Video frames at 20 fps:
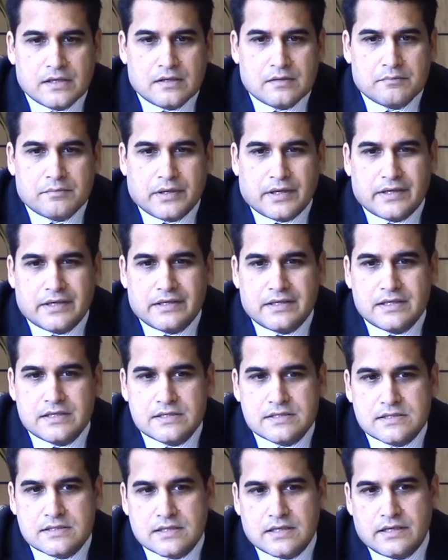But it
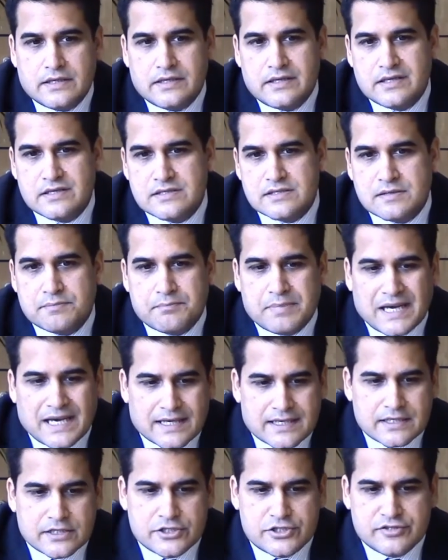is a
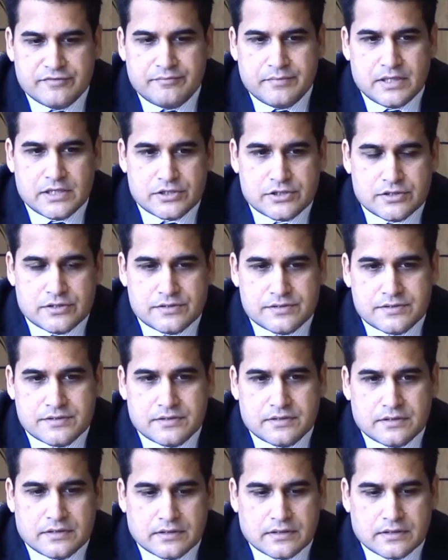package of measures.